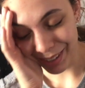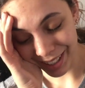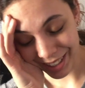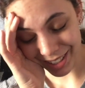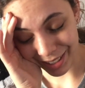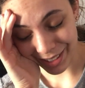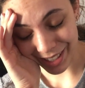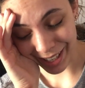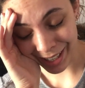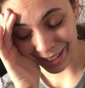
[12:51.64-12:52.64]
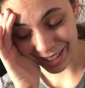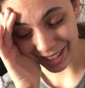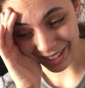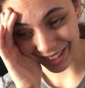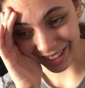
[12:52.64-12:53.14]
So it's taking
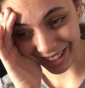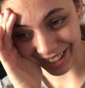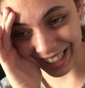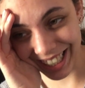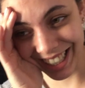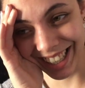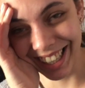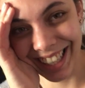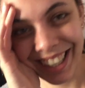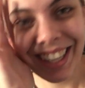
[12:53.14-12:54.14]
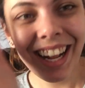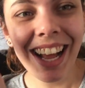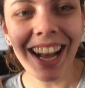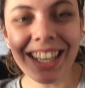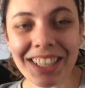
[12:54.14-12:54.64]
so long.
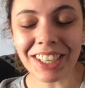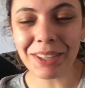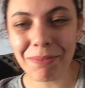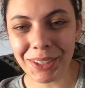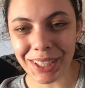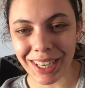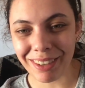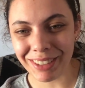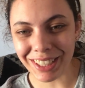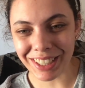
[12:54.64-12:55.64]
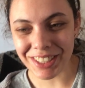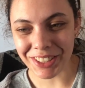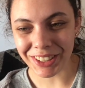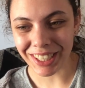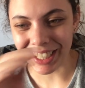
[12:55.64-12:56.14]
It's a good book and I'm really
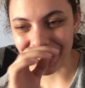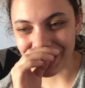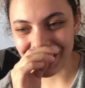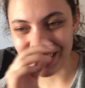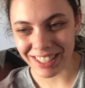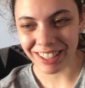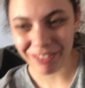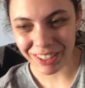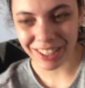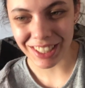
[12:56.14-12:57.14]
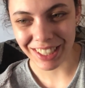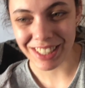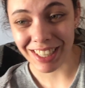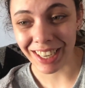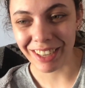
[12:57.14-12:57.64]
enjoying it. It's just, it feels like it's
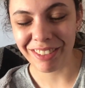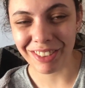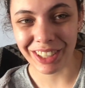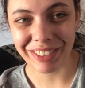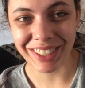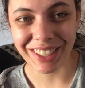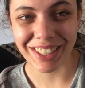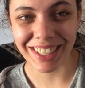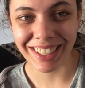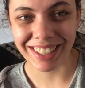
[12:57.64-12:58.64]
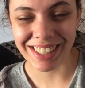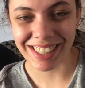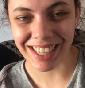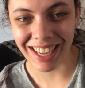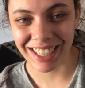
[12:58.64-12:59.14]
taking forever because it is,
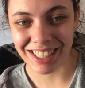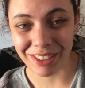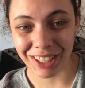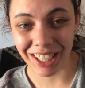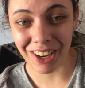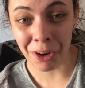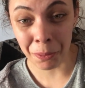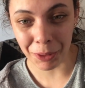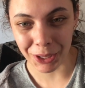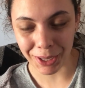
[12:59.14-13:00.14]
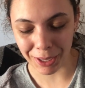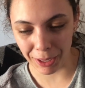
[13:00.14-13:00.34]
and it's a really long book.